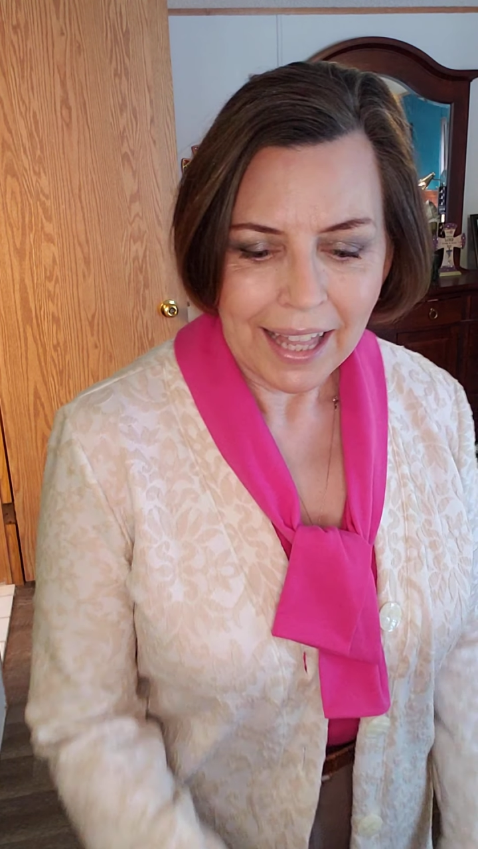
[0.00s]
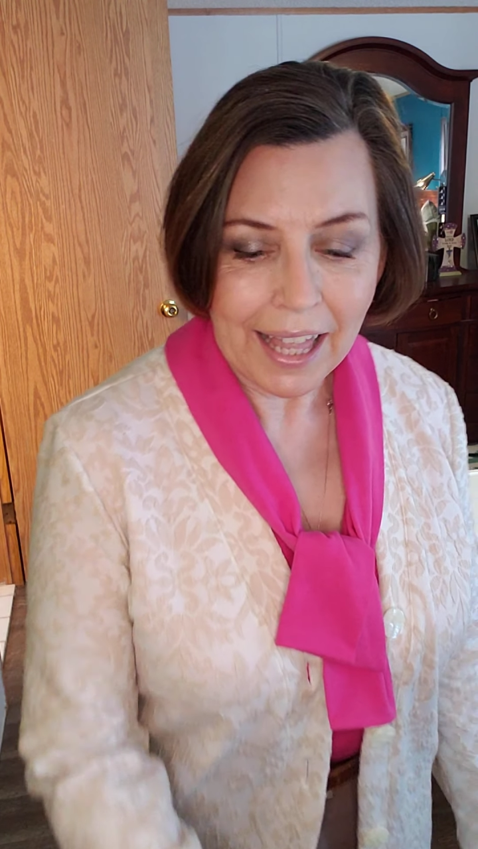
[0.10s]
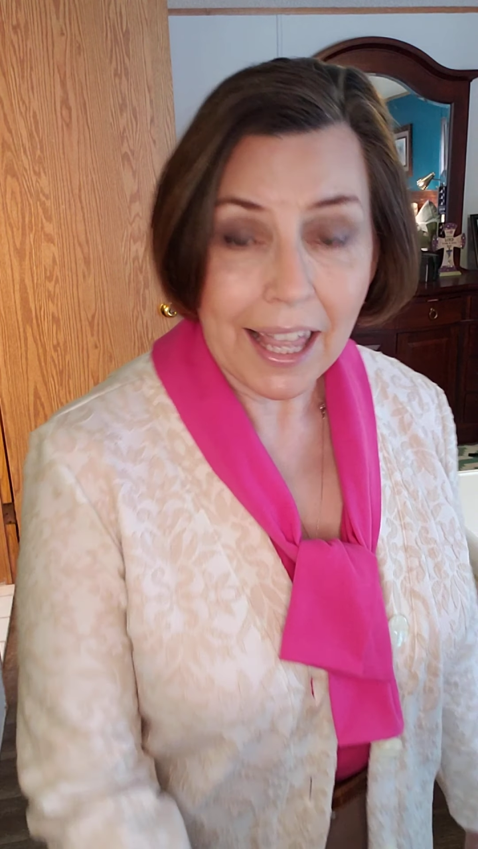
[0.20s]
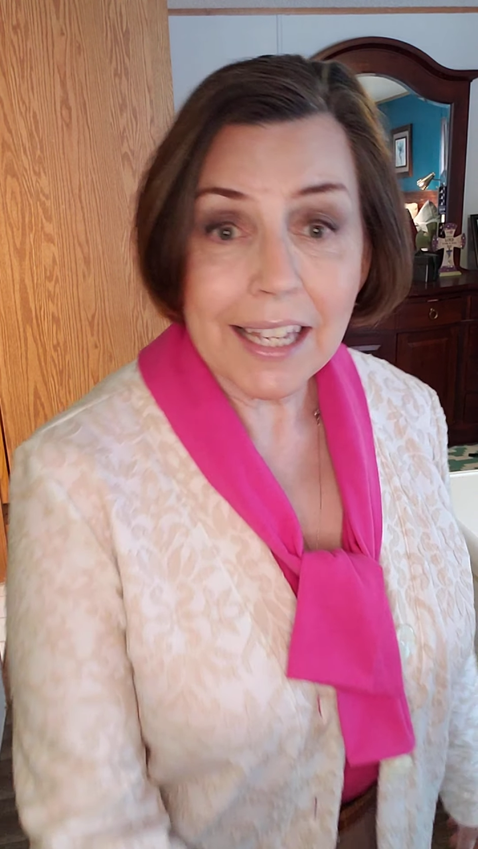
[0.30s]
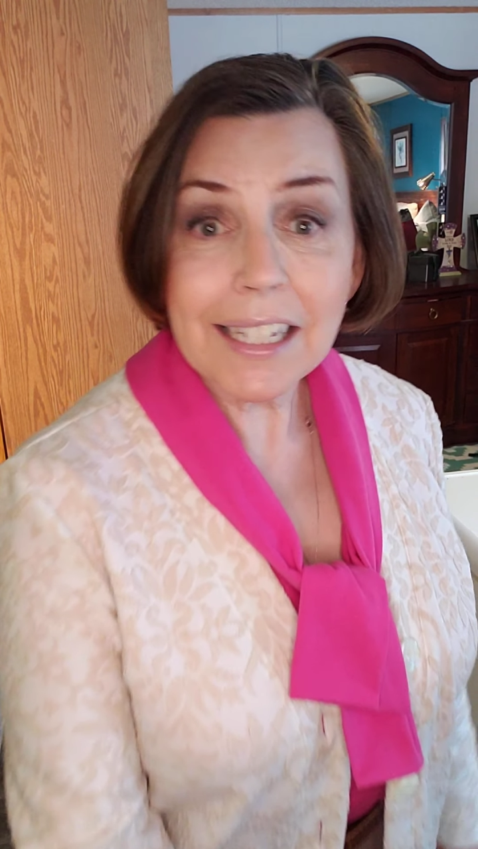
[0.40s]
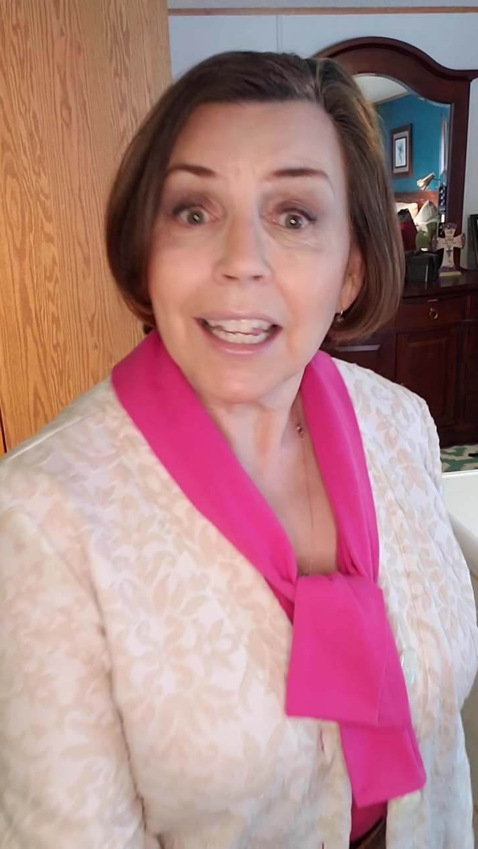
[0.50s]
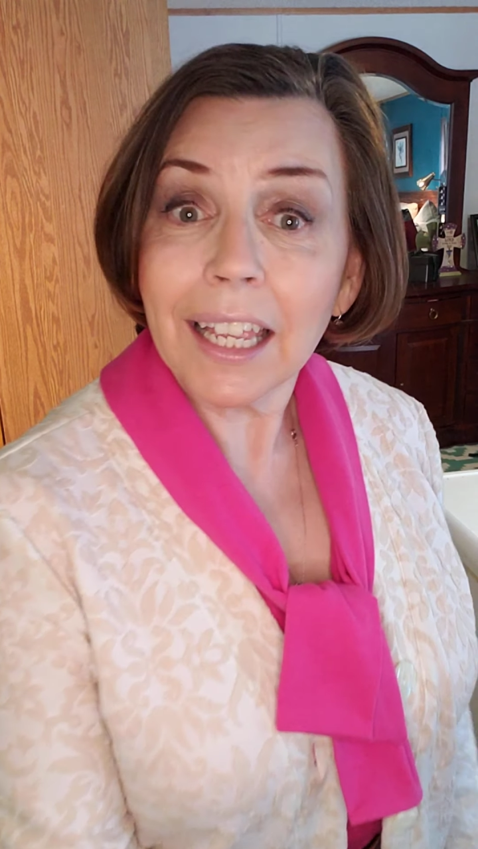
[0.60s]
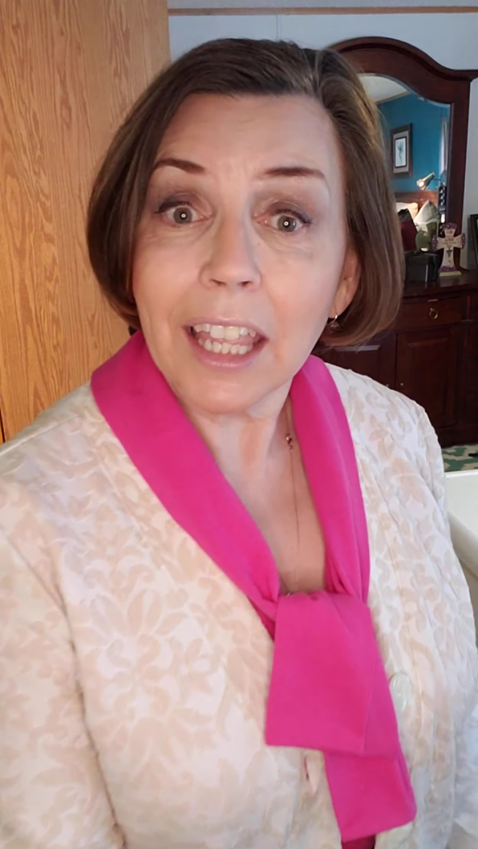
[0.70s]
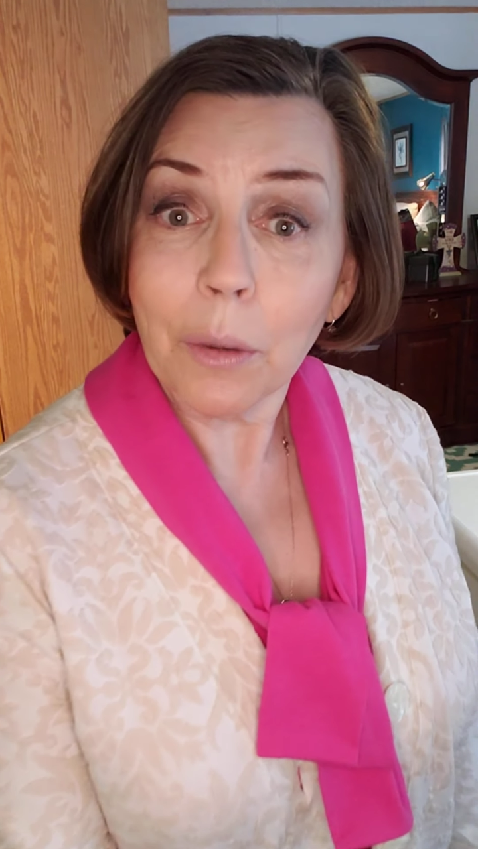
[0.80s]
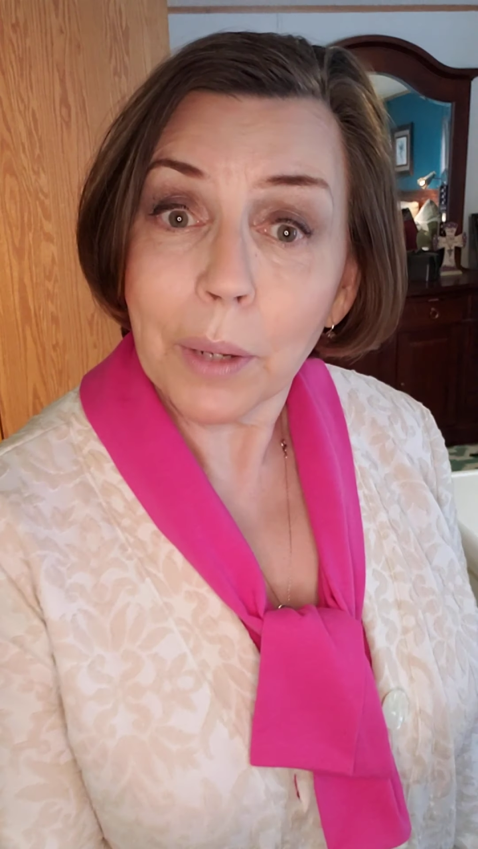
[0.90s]
And I
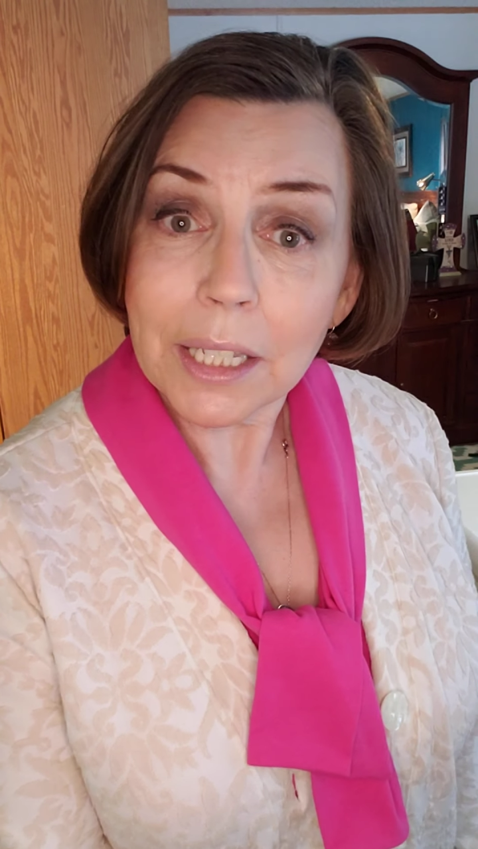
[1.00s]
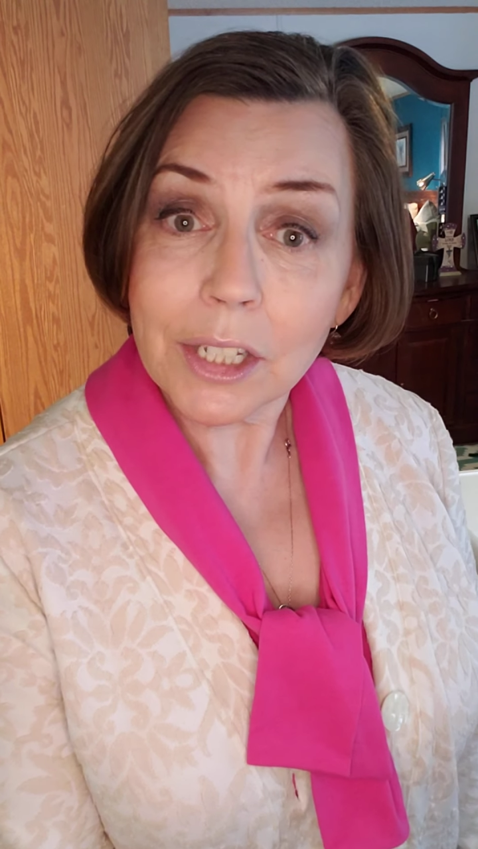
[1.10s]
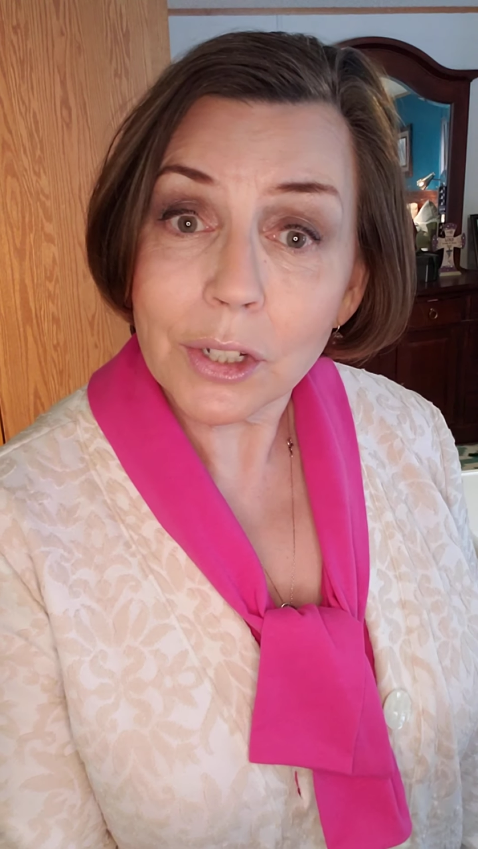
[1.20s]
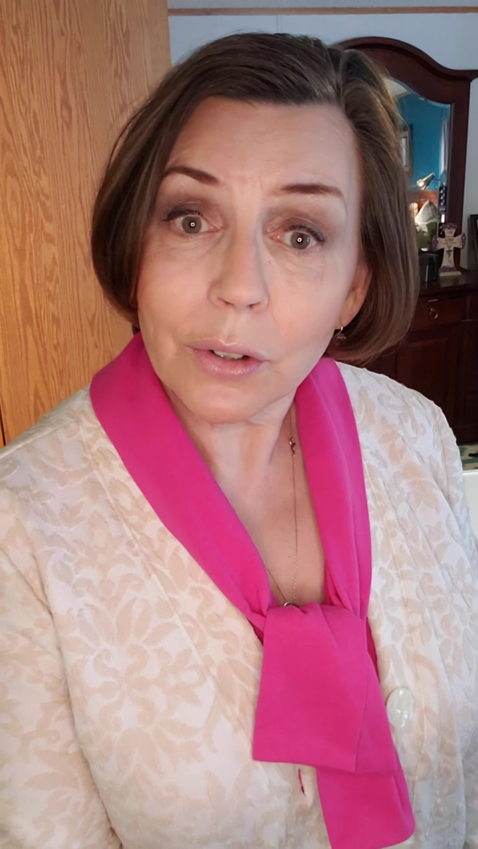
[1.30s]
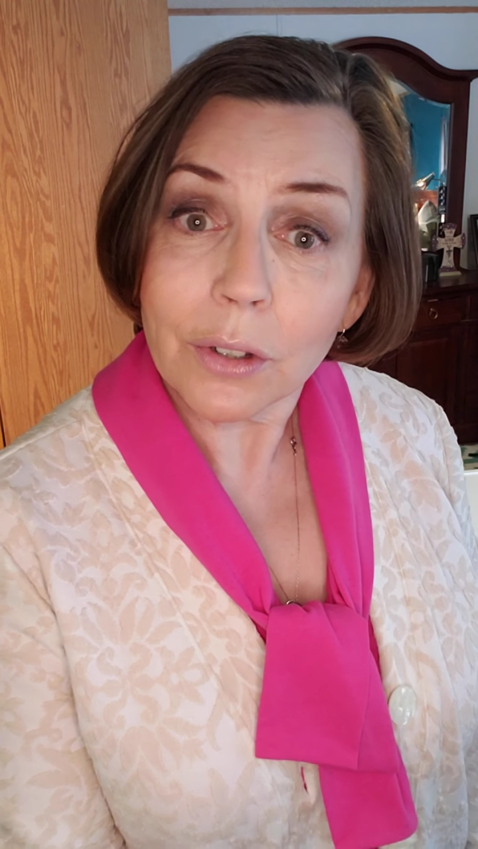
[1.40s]
can't wait to show